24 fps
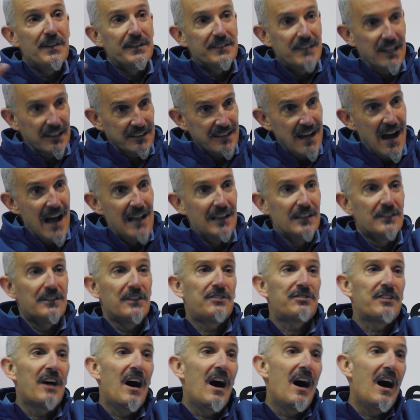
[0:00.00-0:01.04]
the technology
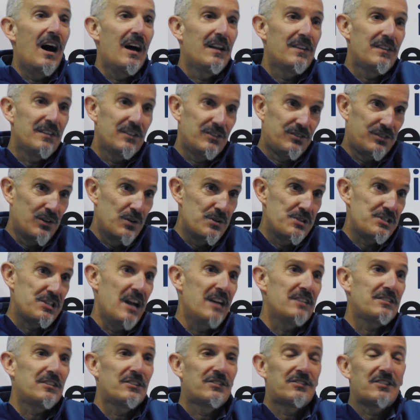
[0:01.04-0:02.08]
side, the
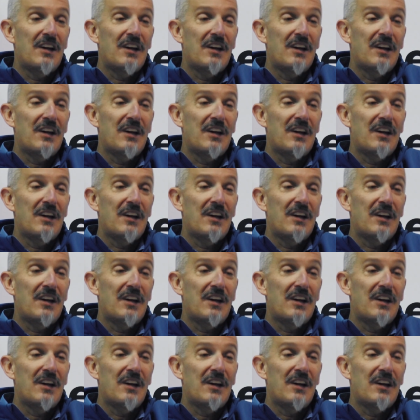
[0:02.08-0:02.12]
association